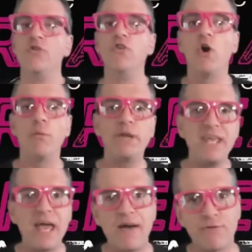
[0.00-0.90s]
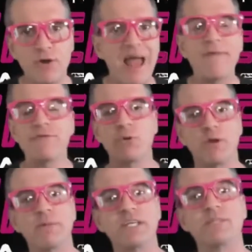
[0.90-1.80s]
Nobody ever, after
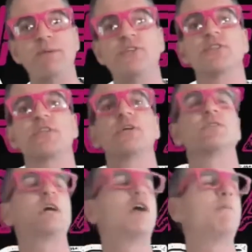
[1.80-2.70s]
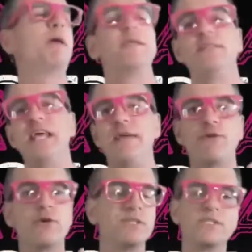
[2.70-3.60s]
one of my speeches, goes, oh man, Dave
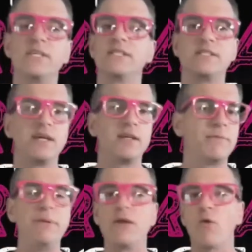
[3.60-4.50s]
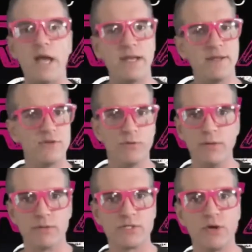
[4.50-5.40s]
couldn't sit still and be quiet and do what
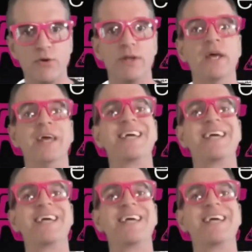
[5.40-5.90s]
he was told.